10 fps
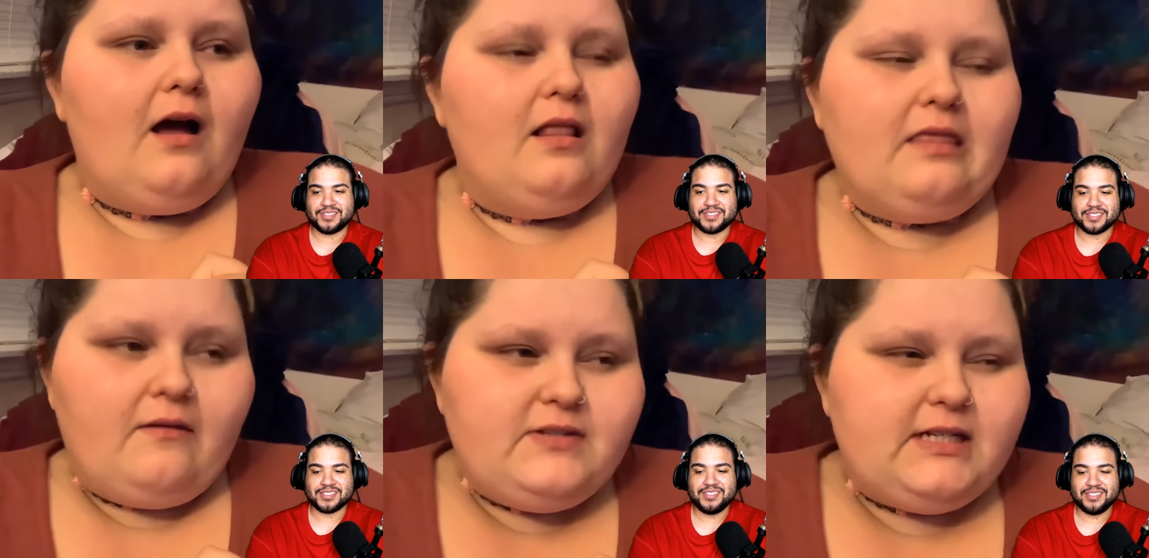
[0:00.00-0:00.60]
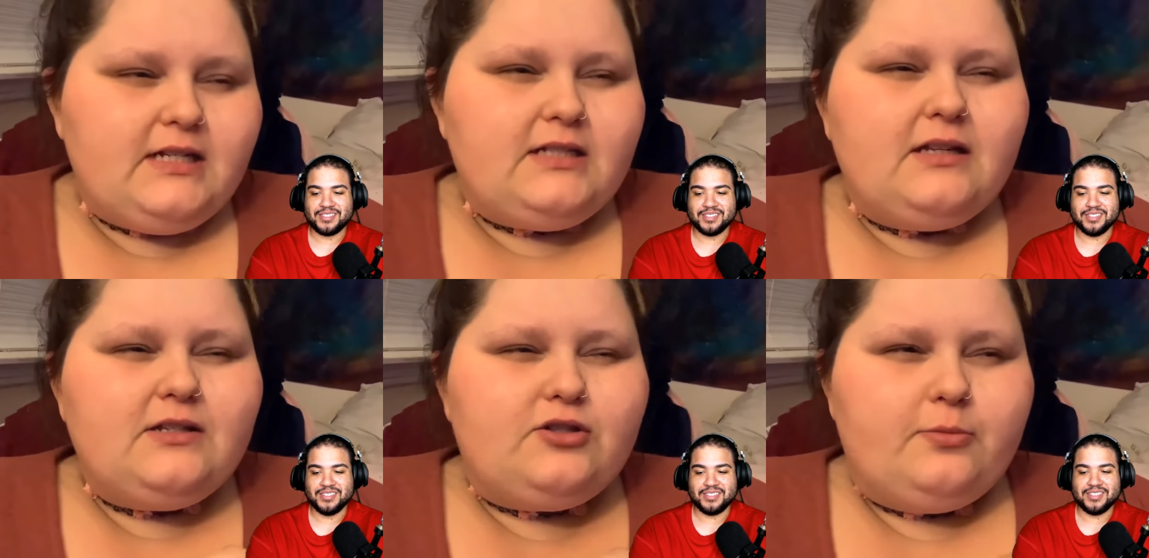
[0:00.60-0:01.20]
Speaker 1: loved it. It's
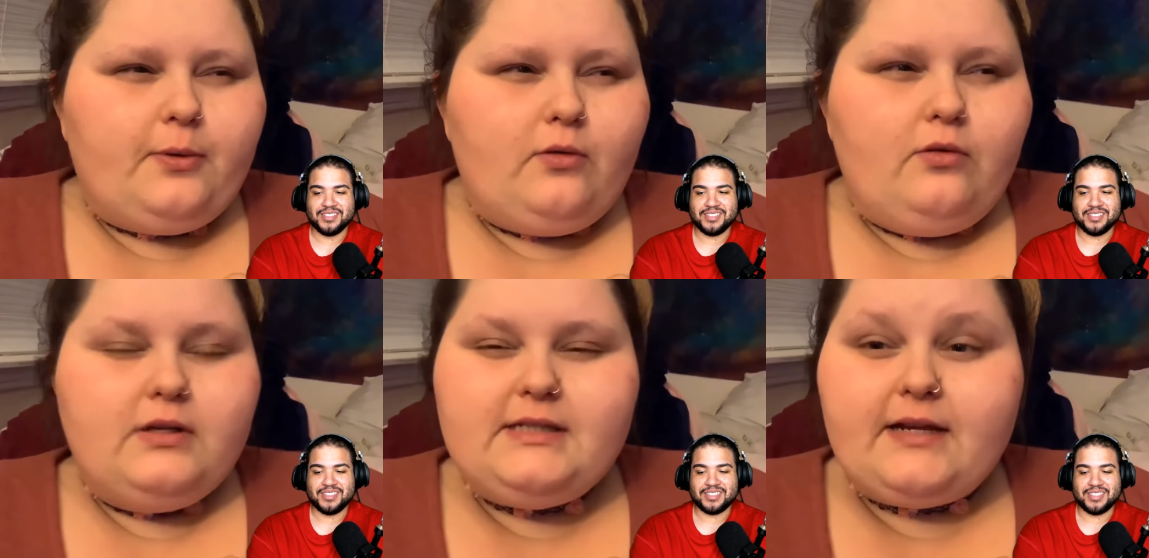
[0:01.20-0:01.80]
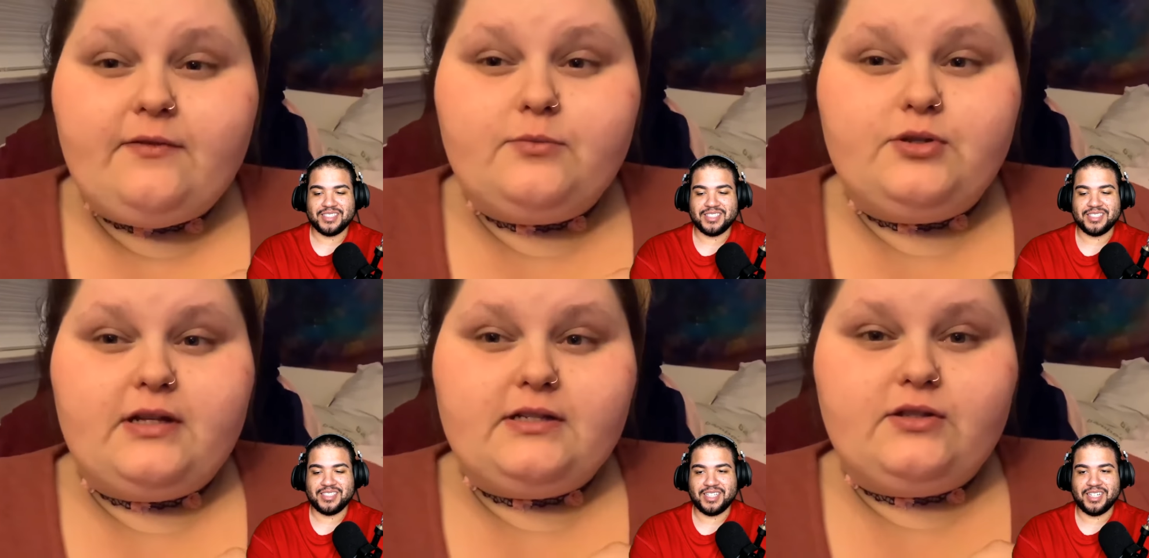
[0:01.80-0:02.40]
not super old. It's like from
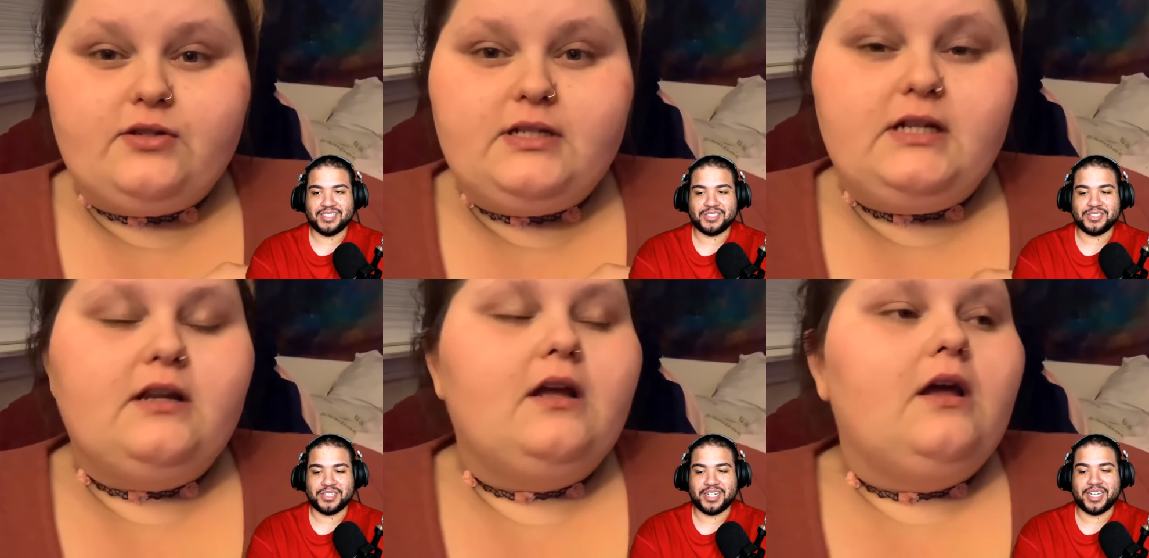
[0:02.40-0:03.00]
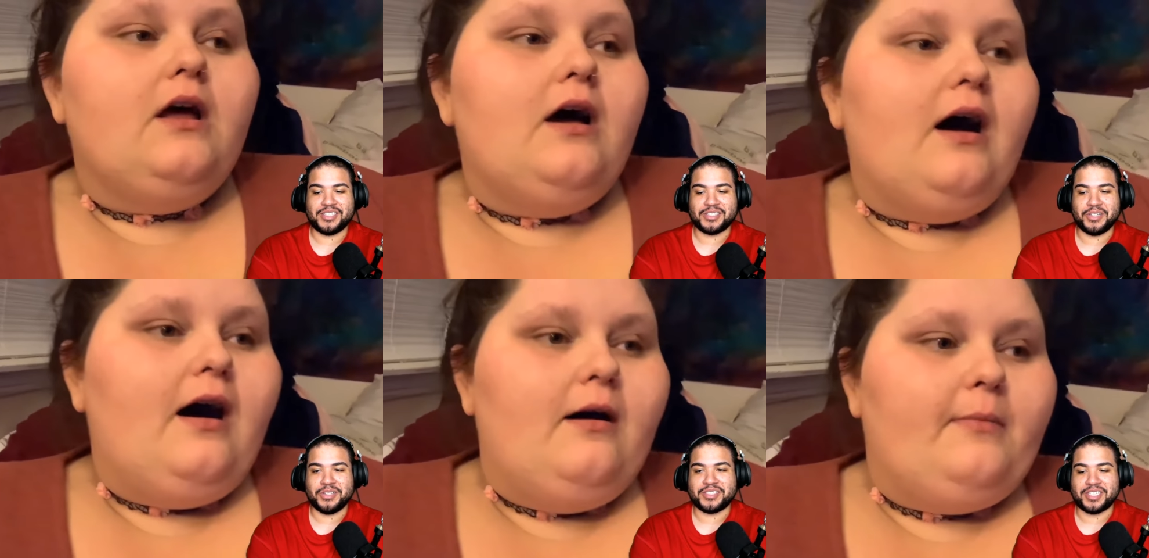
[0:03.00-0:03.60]
2013. And her
Speaker 2: head
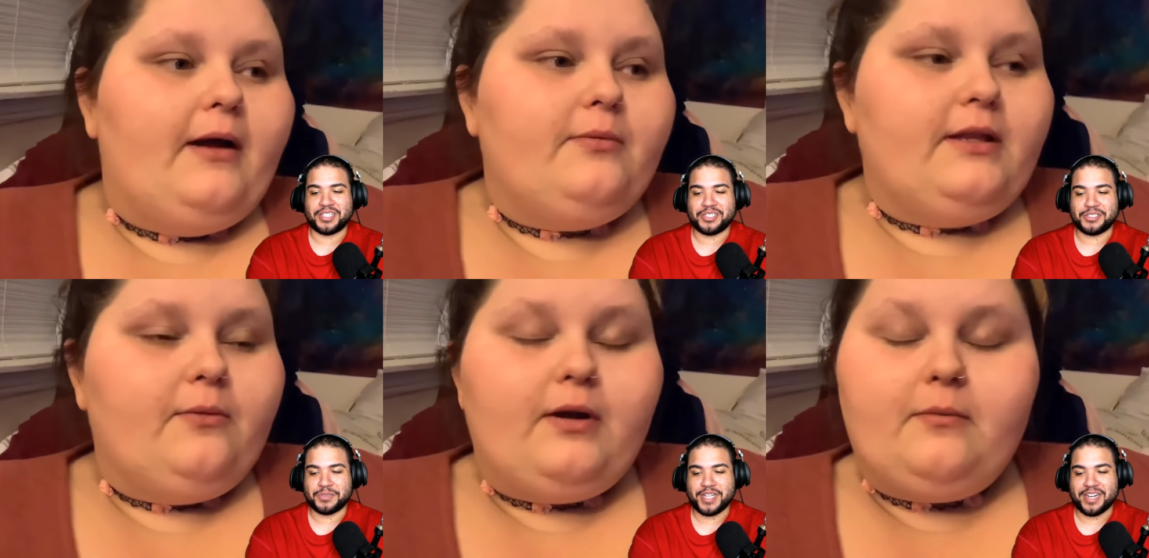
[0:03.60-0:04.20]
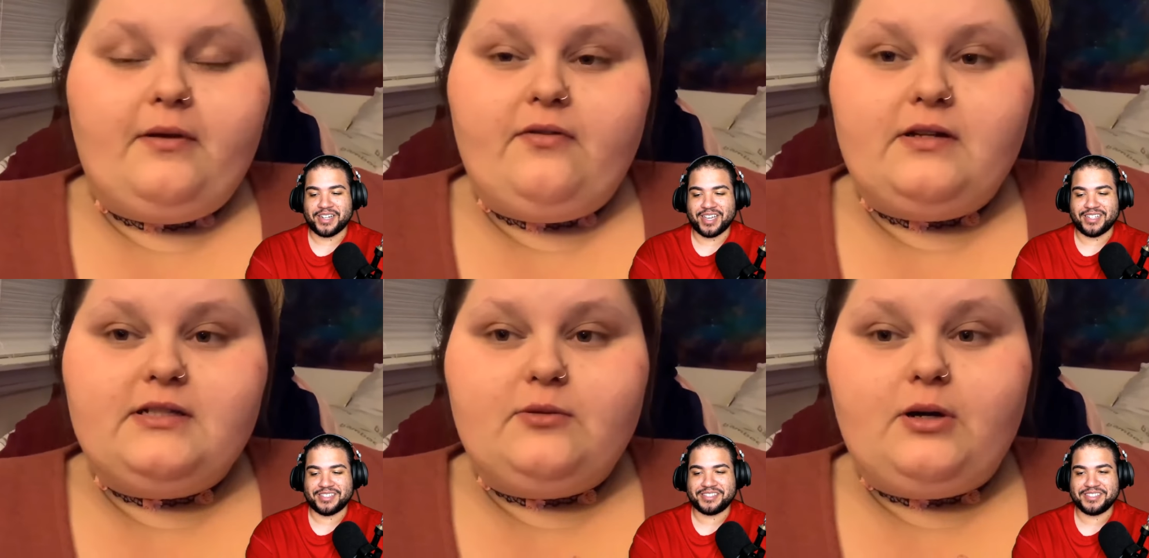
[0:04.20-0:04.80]
slowly um, started um, really to droop down
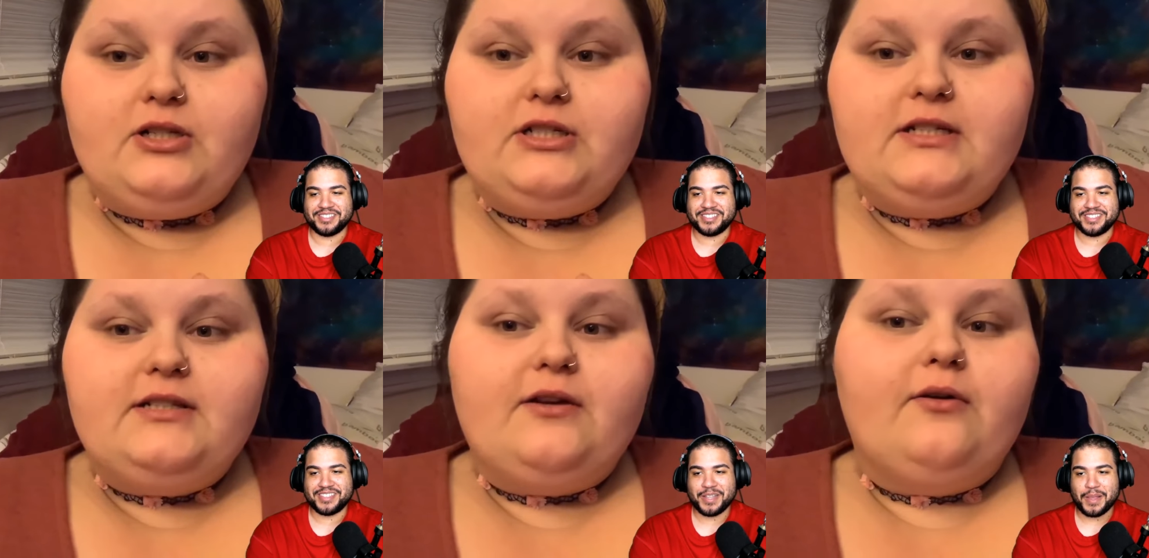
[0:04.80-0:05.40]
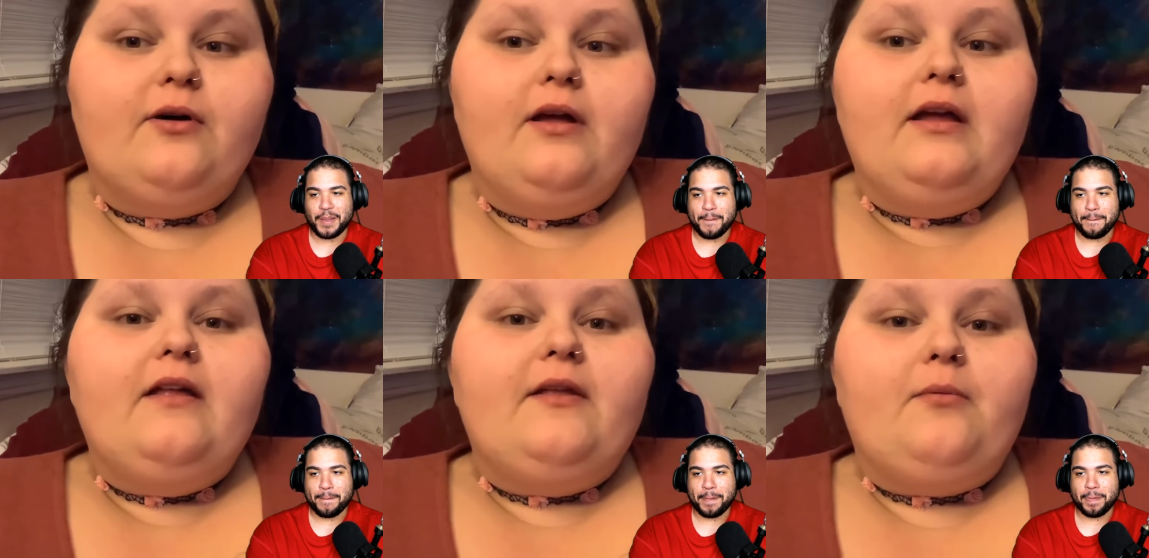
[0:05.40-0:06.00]
again. To
Speaker 1: watch it, so
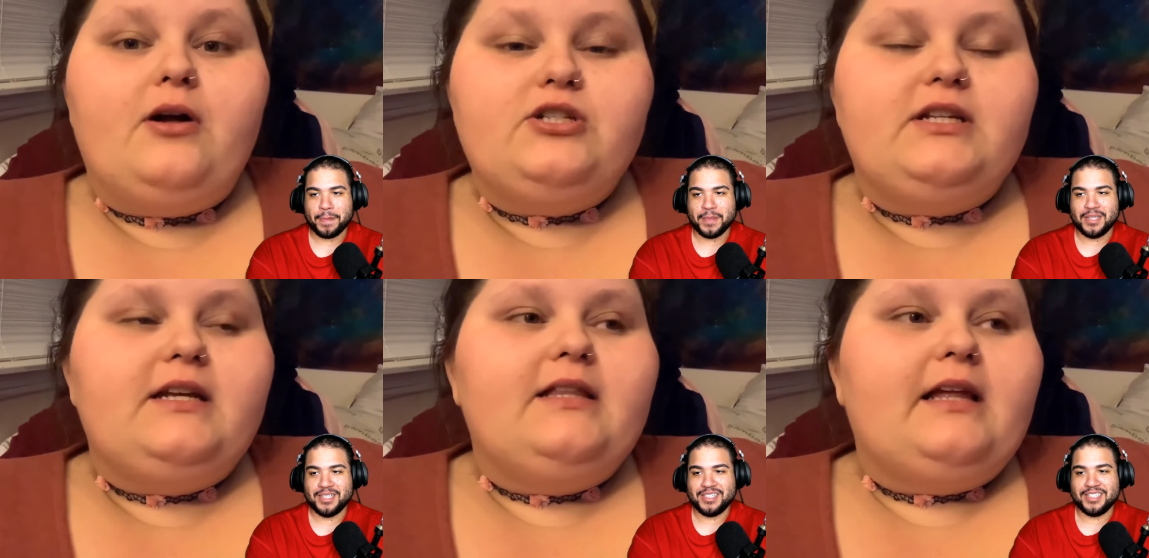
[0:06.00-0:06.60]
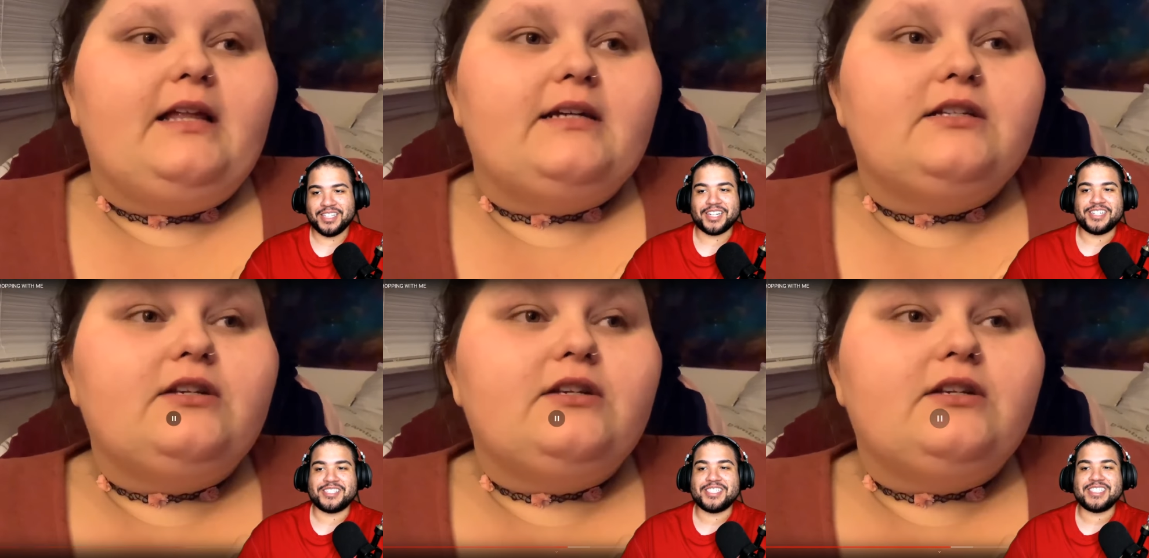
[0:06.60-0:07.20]
they watched it. They look at her.
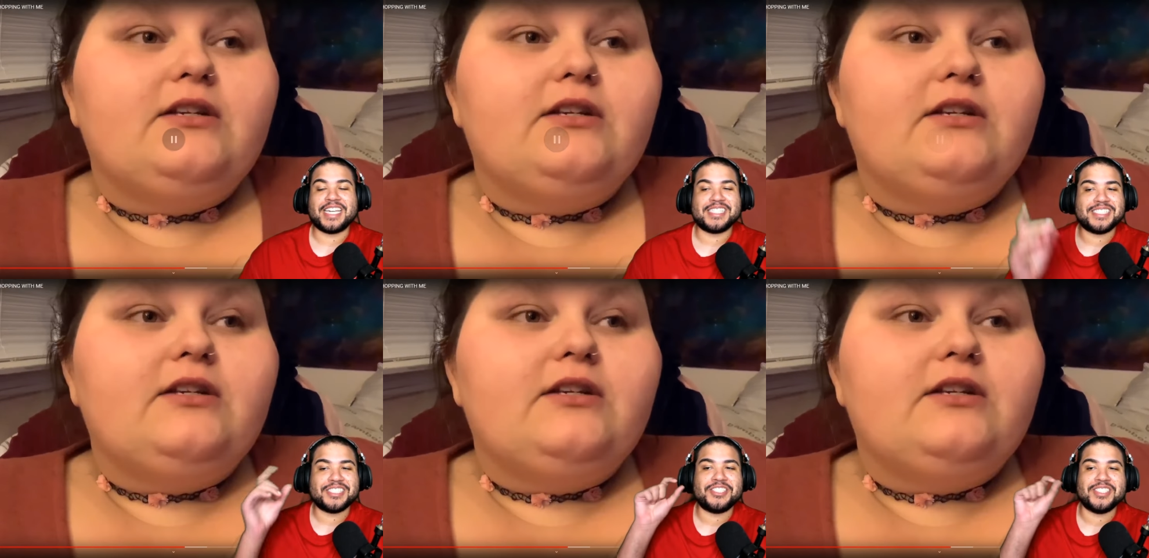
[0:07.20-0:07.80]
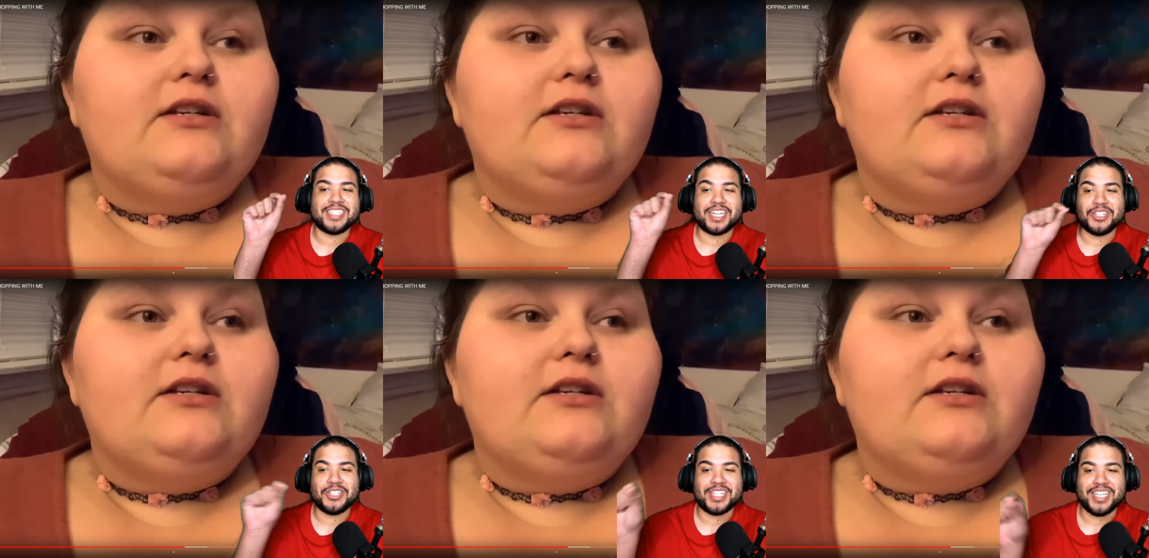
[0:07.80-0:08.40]
It. She's like
Speaker 2: she's like
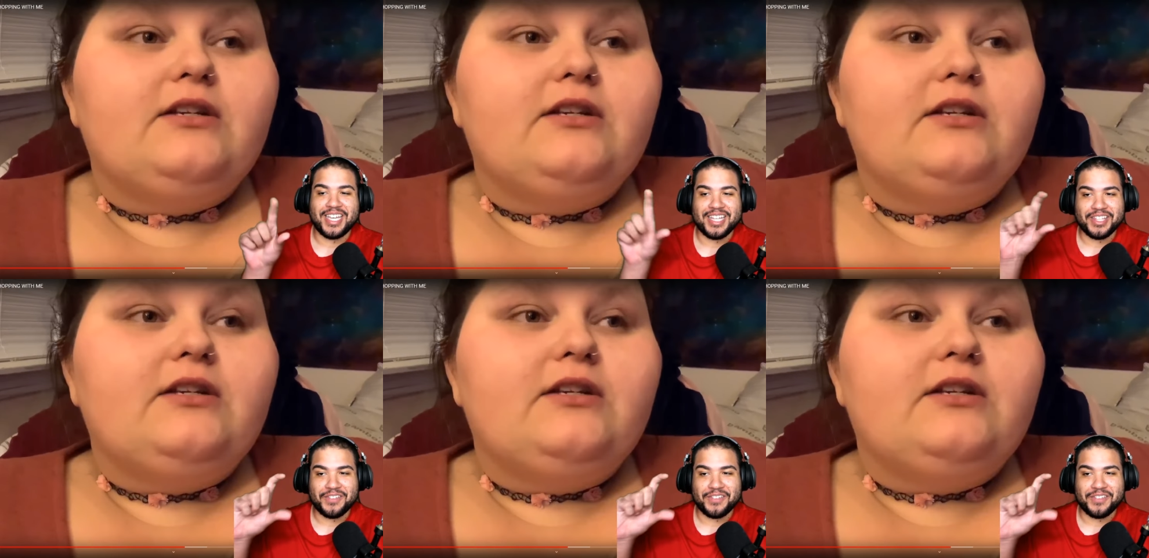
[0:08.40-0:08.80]
looking in the